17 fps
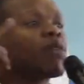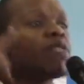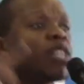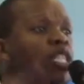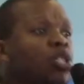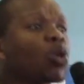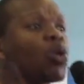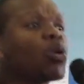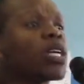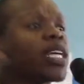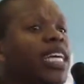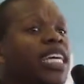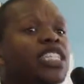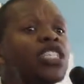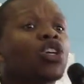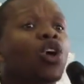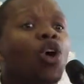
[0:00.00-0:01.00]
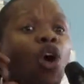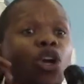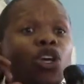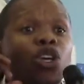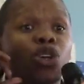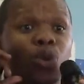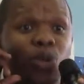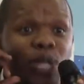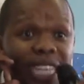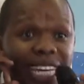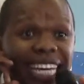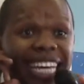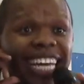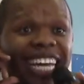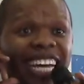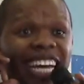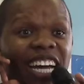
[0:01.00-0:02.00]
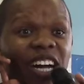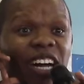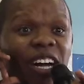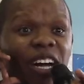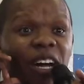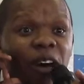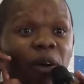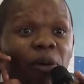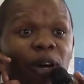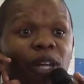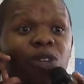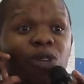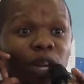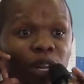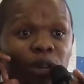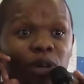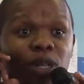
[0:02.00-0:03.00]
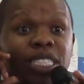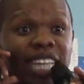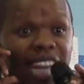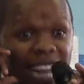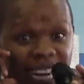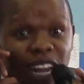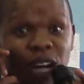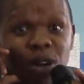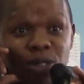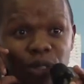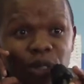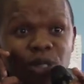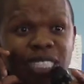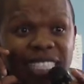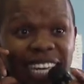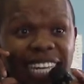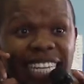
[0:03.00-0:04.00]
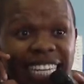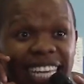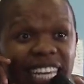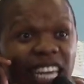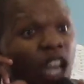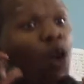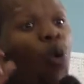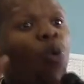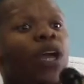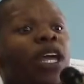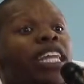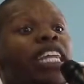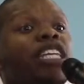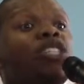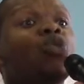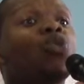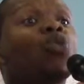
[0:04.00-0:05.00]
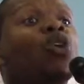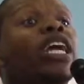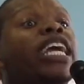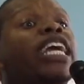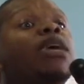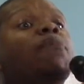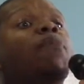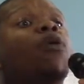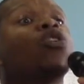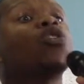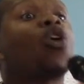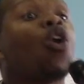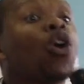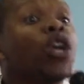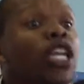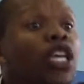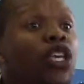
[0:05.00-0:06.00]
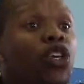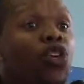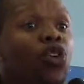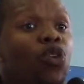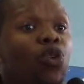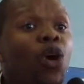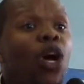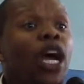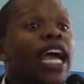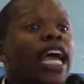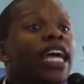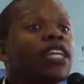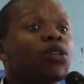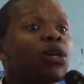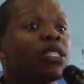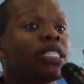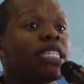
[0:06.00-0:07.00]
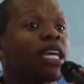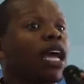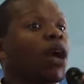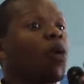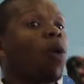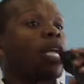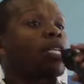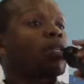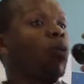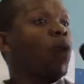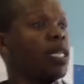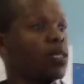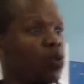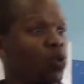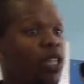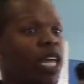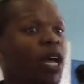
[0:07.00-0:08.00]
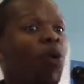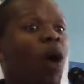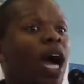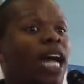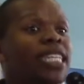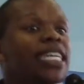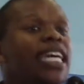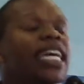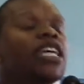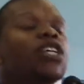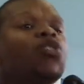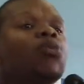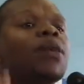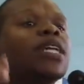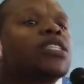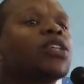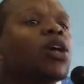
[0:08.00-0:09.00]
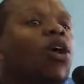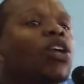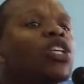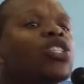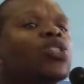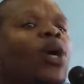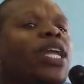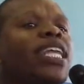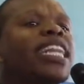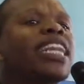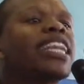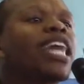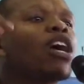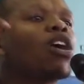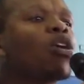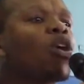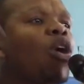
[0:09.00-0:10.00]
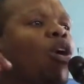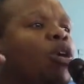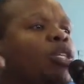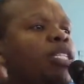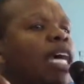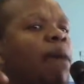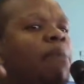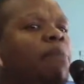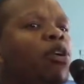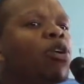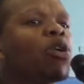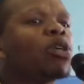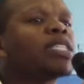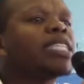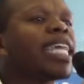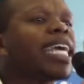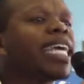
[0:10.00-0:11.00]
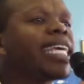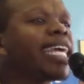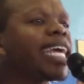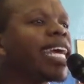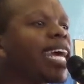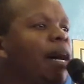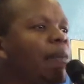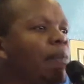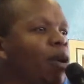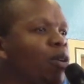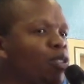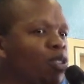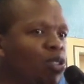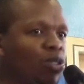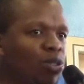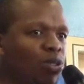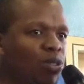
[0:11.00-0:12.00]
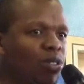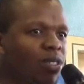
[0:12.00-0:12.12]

this congregation call you. Eh? when you are not around on Sunday. We need to keep on calling you and don't say, what, what do they want? You must also thank God because they care about you.